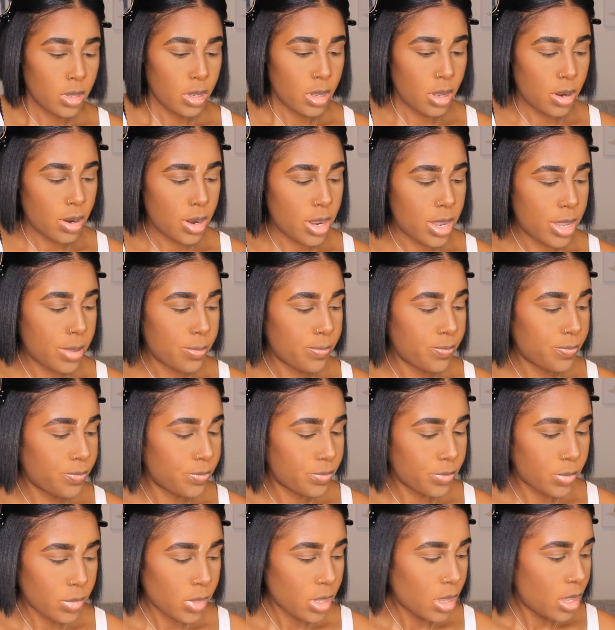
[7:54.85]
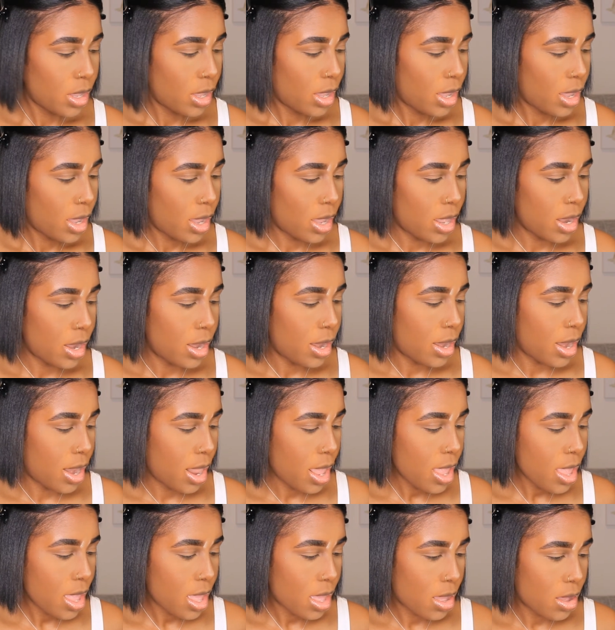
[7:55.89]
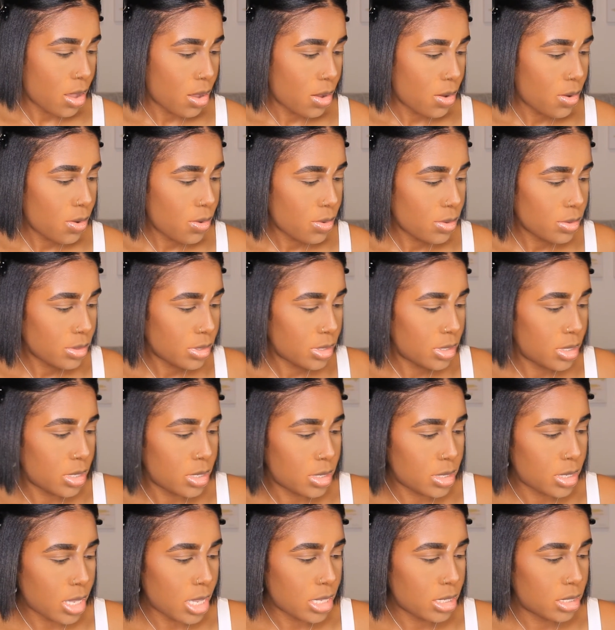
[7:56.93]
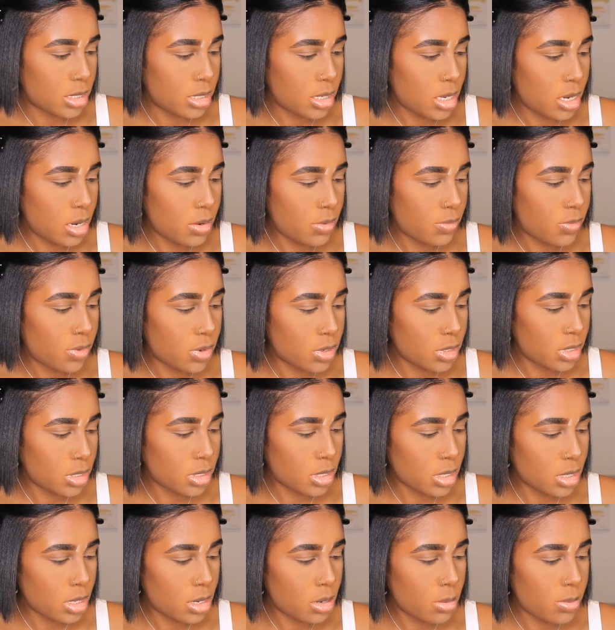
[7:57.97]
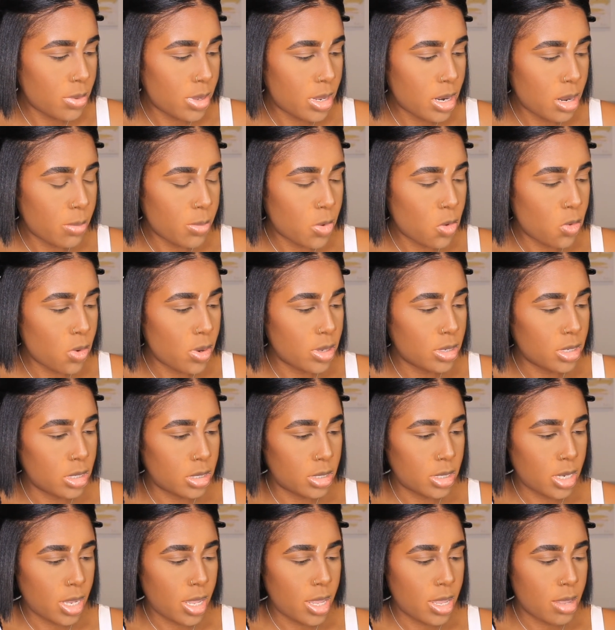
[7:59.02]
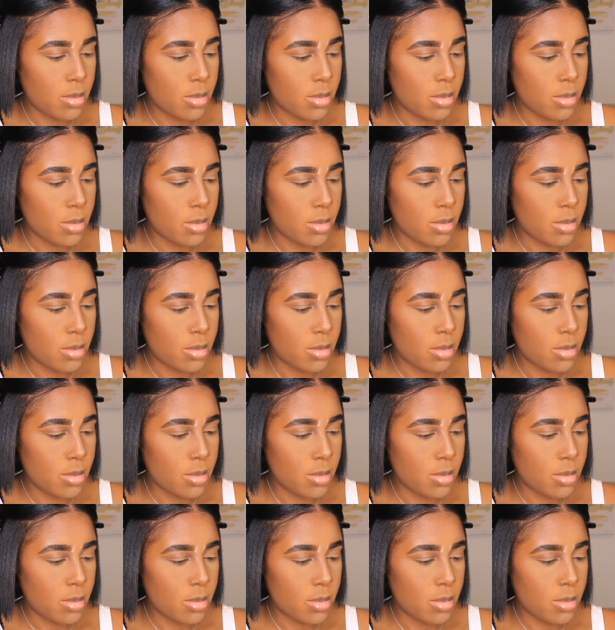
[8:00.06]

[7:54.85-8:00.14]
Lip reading: Alright, and now, since that's sitting for just a little bit, I'm going to take